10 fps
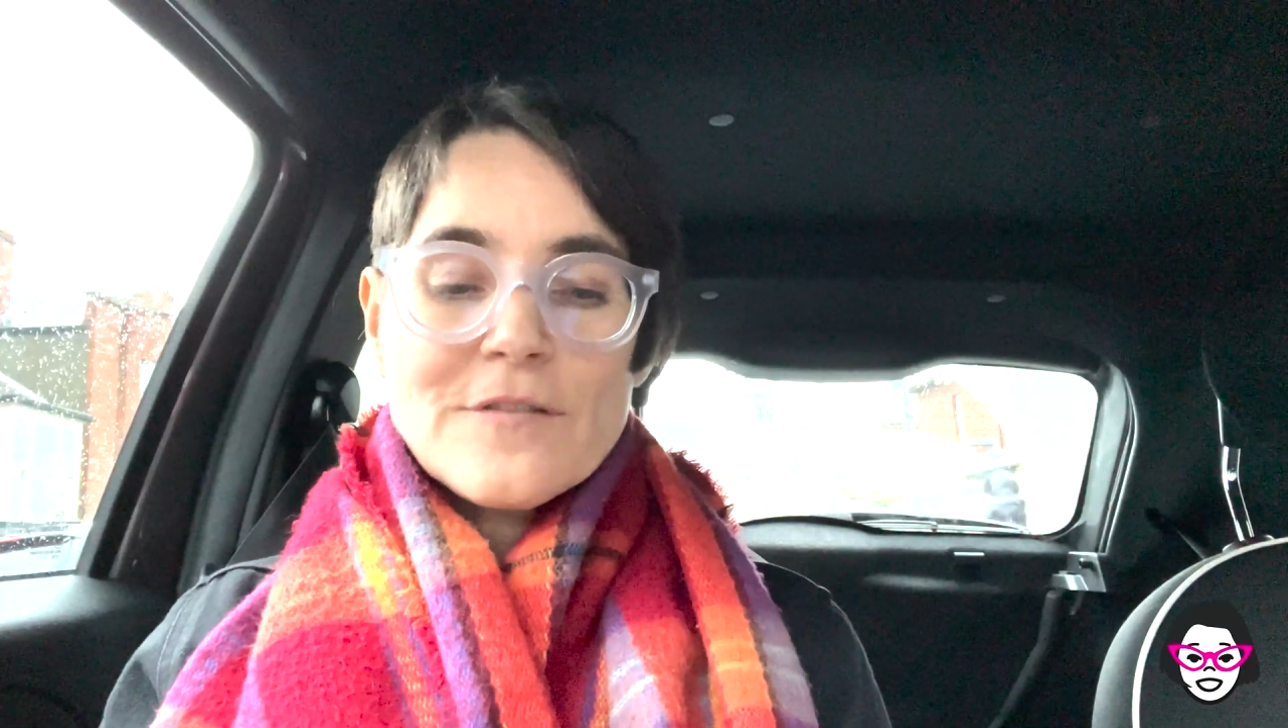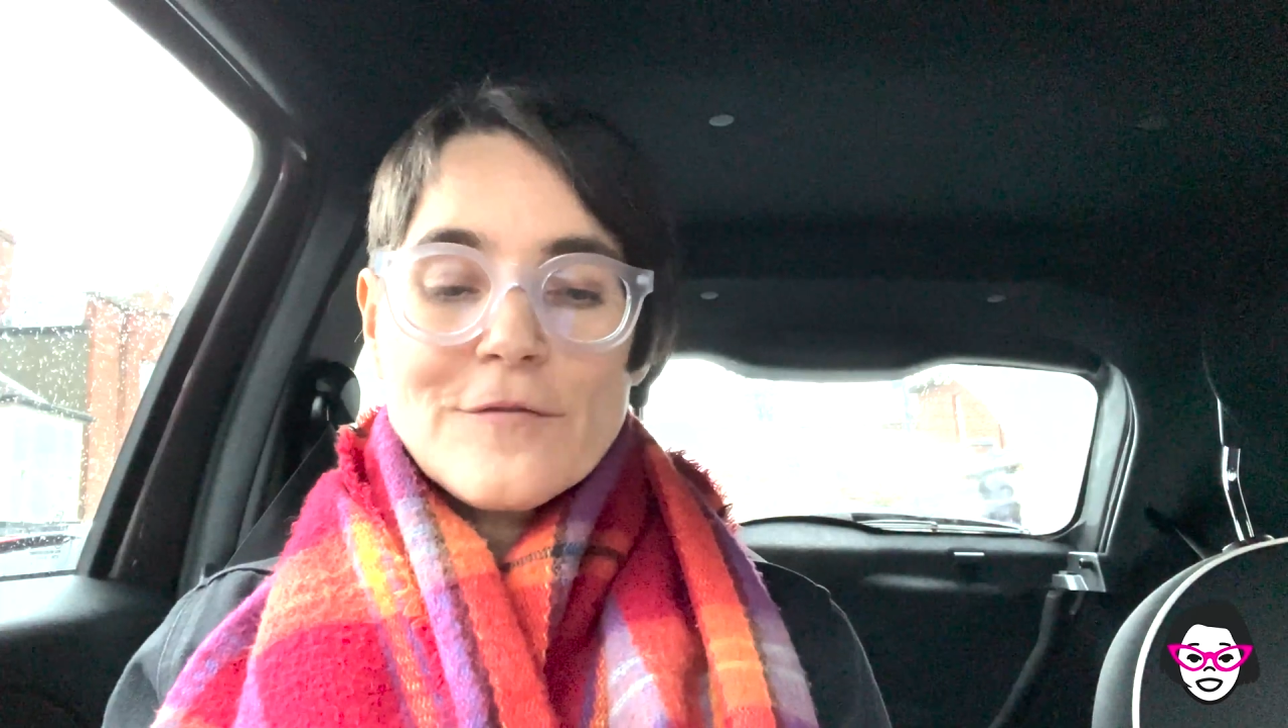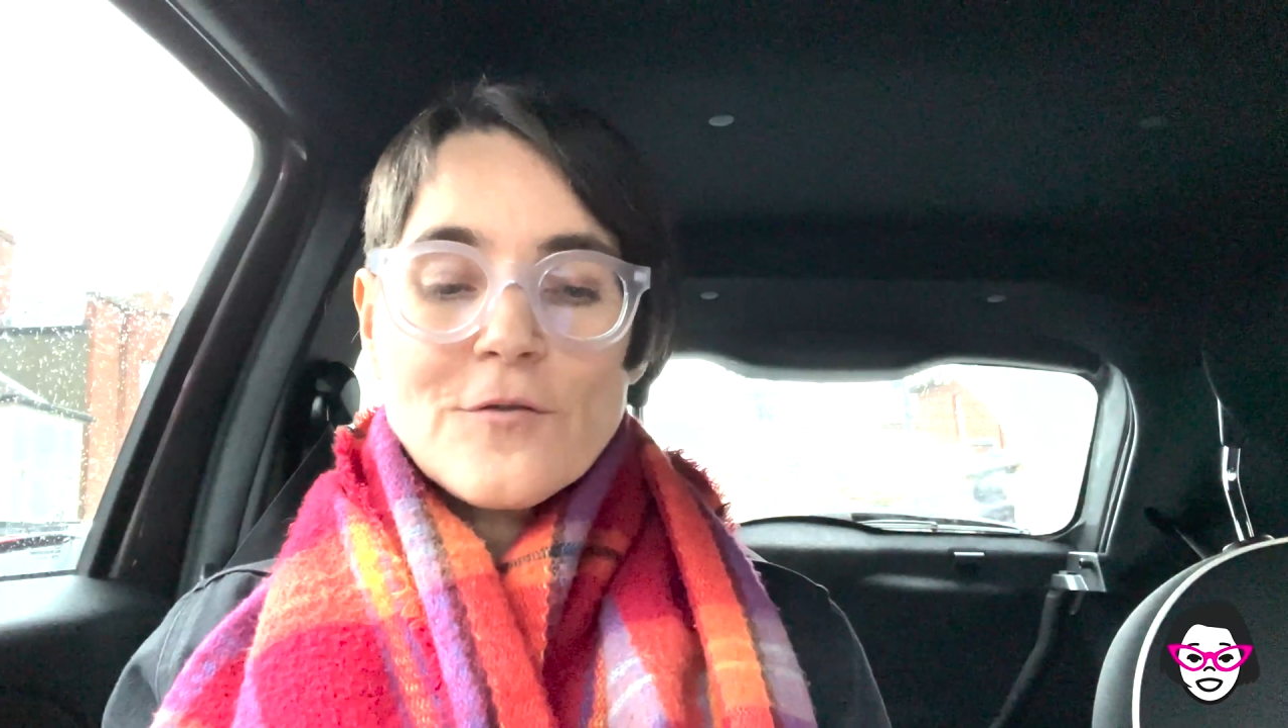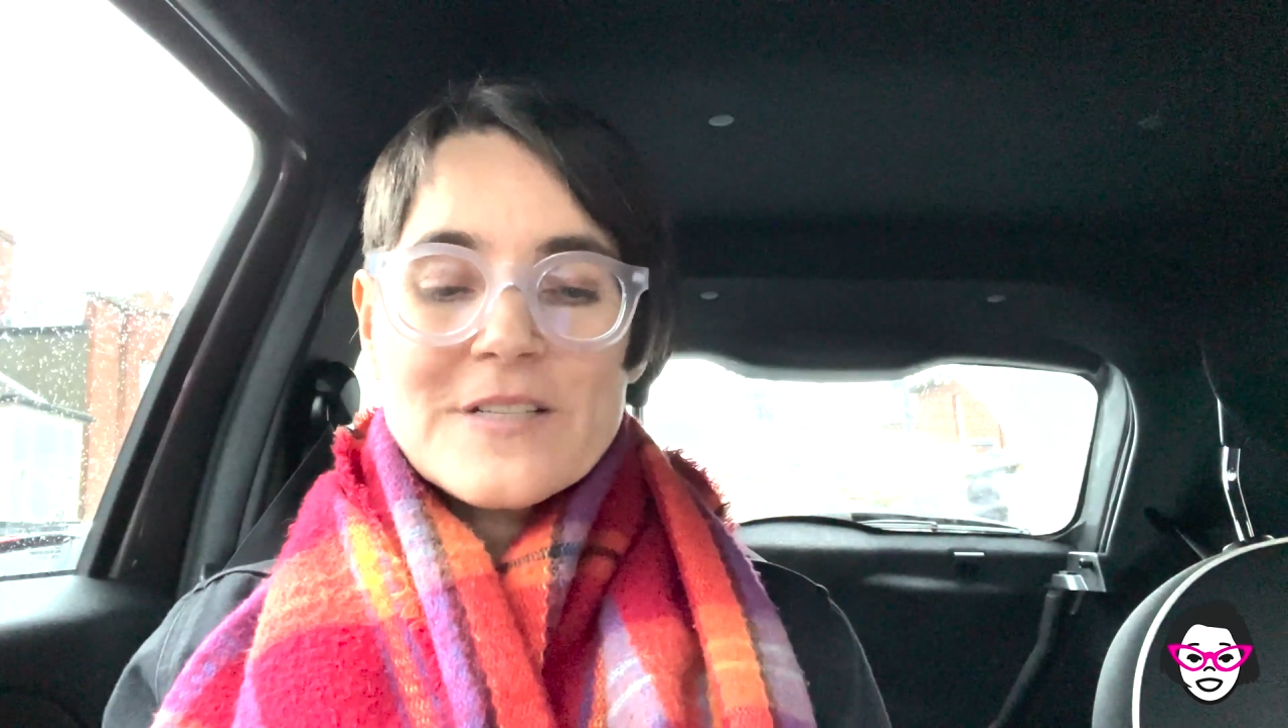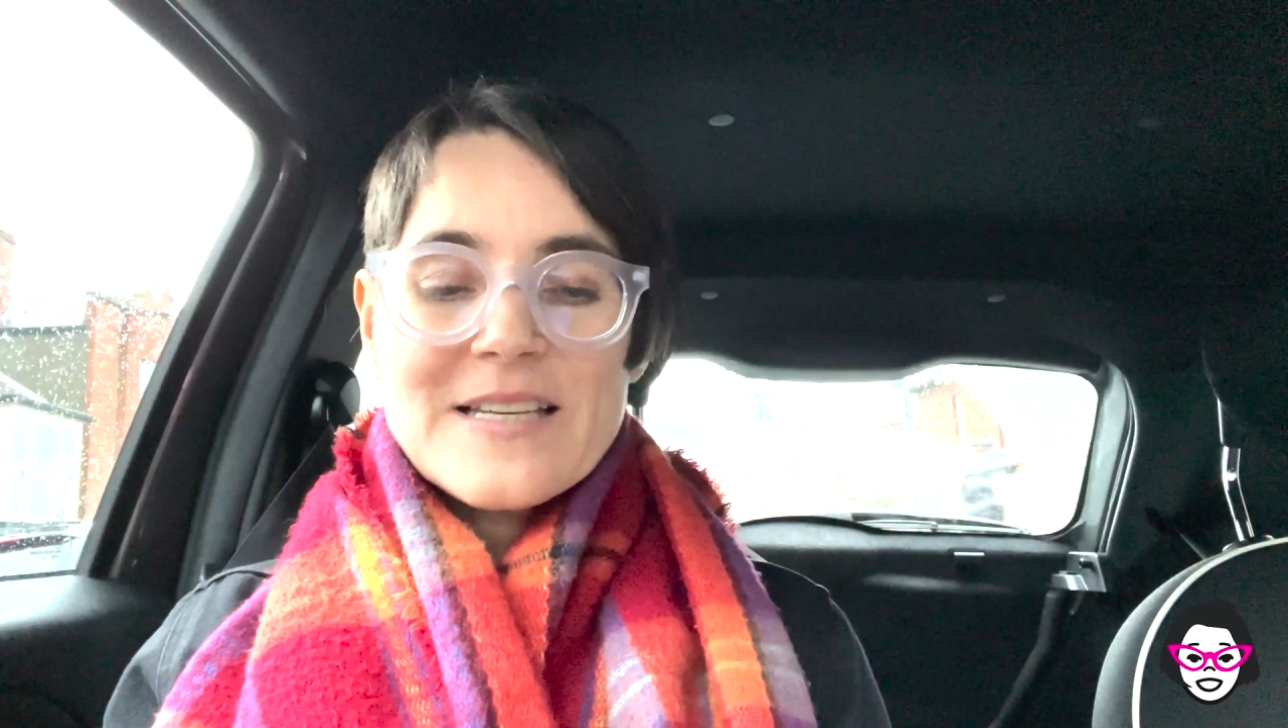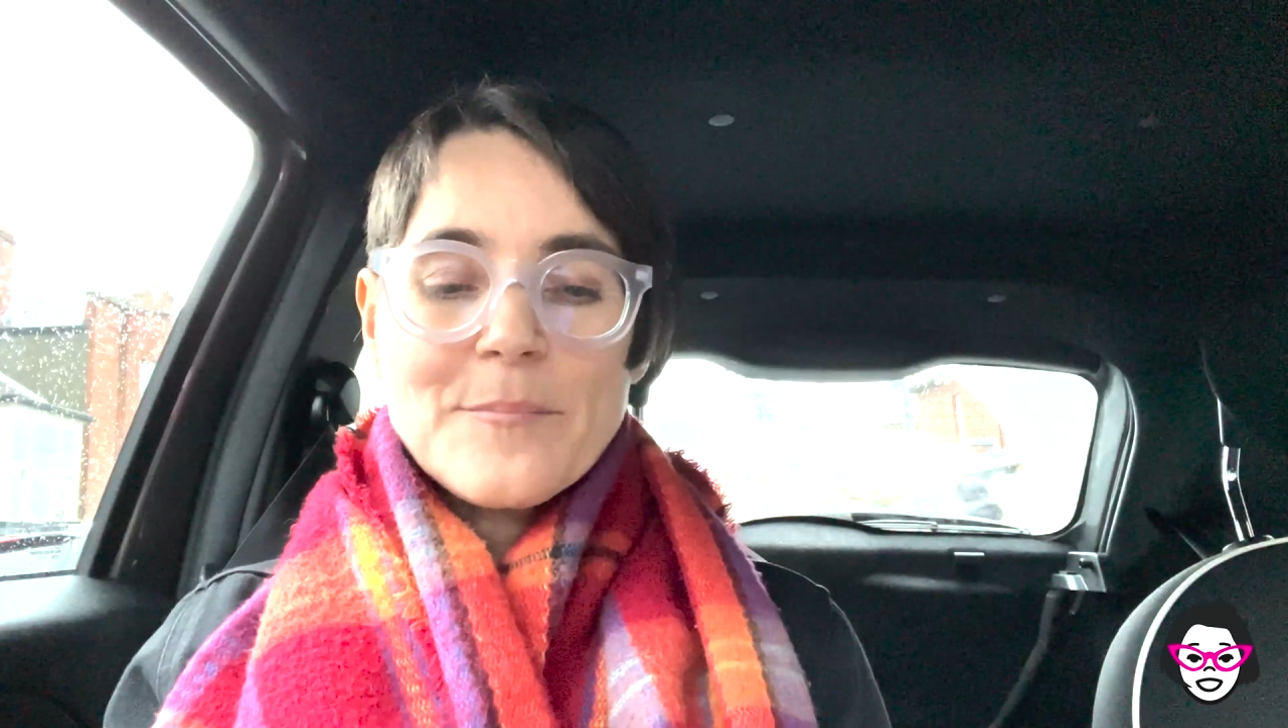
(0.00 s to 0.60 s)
force it,